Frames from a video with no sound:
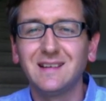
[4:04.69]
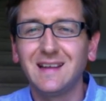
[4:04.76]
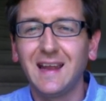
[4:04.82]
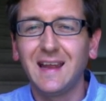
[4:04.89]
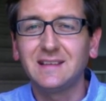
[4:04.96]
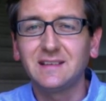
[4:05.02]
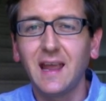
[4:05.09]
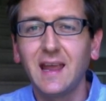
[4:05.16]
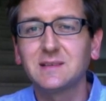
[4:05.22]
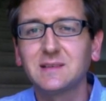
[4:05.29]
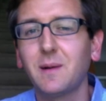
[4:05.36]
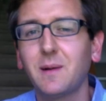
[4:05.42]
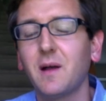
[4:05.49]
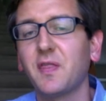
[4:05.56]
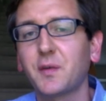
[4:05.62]
it takes
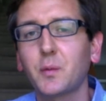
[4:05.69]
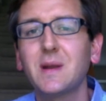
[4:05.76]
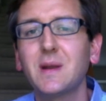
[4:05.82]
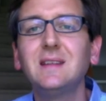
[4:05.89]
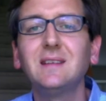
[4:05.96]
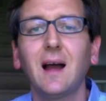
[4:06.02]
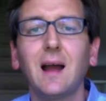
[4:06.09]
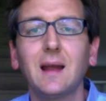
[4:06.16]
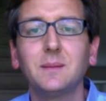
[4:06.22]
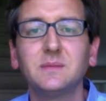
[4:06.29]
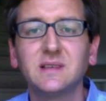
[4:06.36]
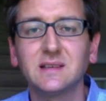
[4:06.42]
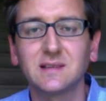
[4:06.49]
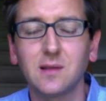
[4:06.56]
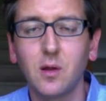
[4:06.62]
about three times
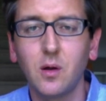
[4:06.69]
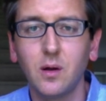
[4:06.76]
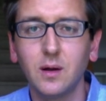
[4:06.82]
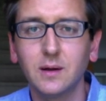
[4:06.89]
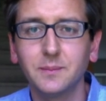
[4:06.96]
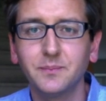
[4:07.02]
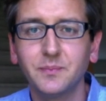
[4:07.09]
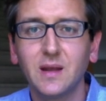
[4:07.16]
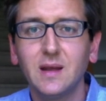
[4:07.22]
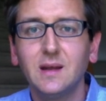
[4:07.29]
as long